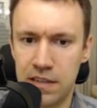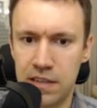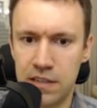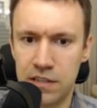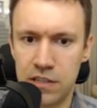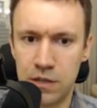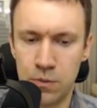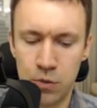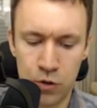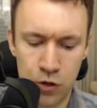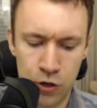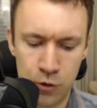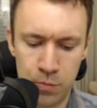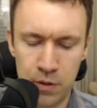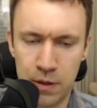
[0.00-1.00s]
So we'll
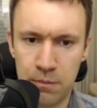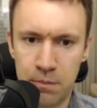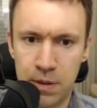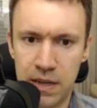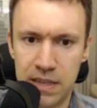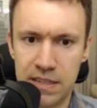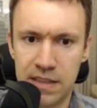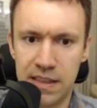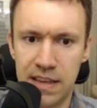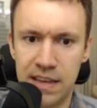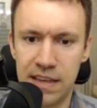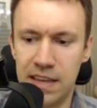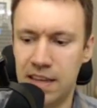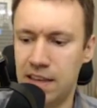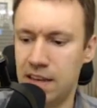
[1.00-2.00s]
copy and paste that
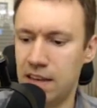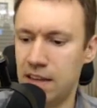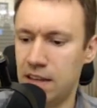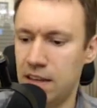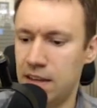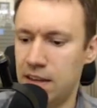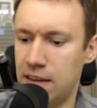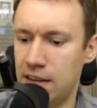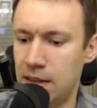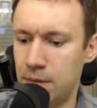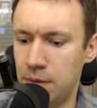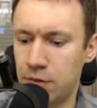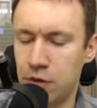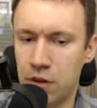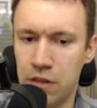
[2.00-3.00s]
in. Now
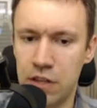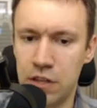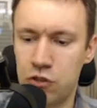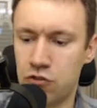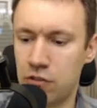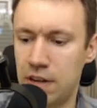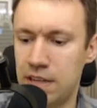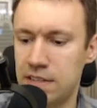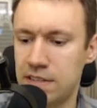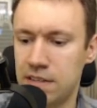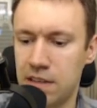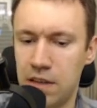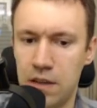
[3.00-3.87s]
we've got the address.